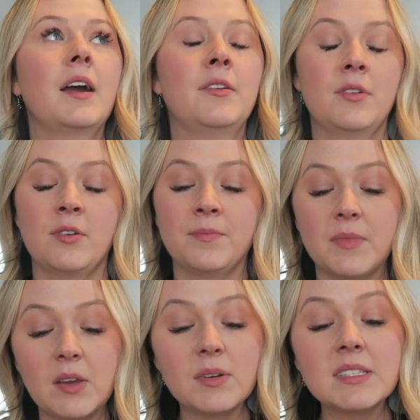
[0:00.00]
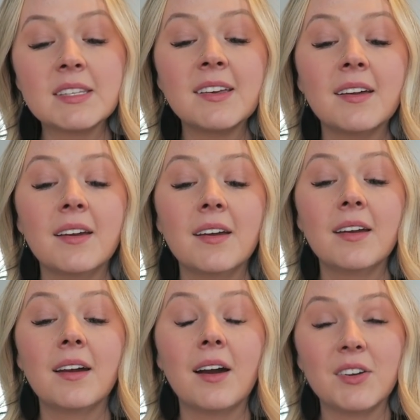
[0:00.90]
I don't know, it was
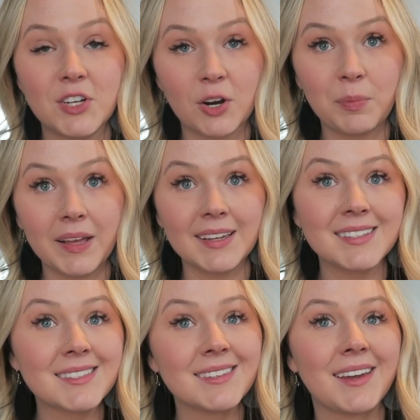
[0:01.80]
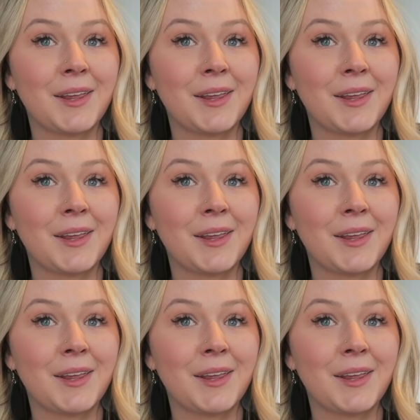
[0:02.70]
a dark place.